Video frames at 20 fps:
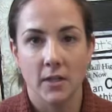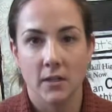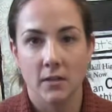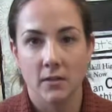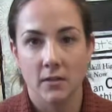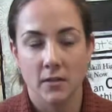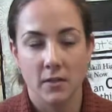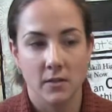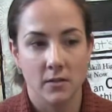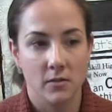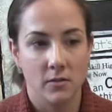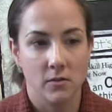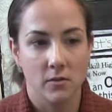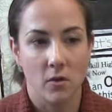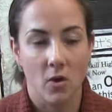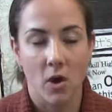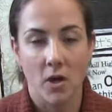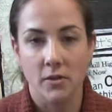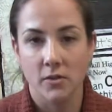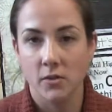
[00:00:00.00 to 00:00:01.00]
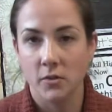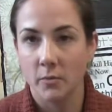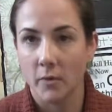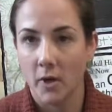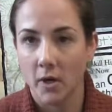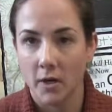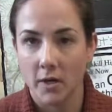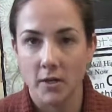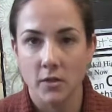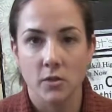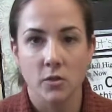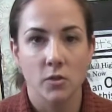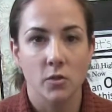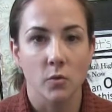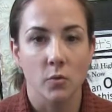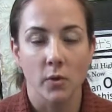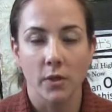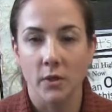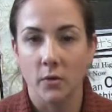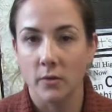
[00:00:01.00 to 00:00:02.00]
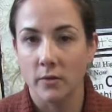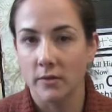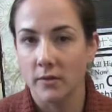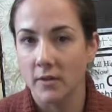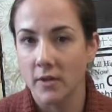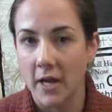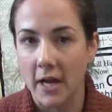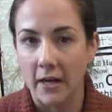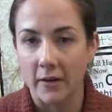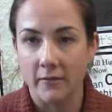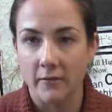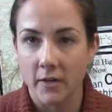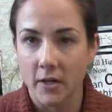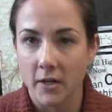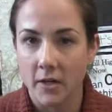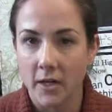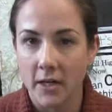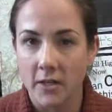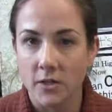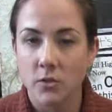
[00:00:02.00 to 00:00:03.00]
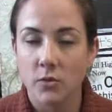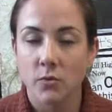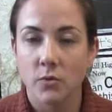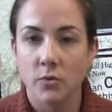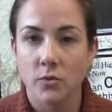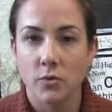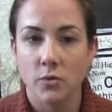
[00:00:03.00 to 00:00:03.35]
in these awesome artists to work with a lot of our high school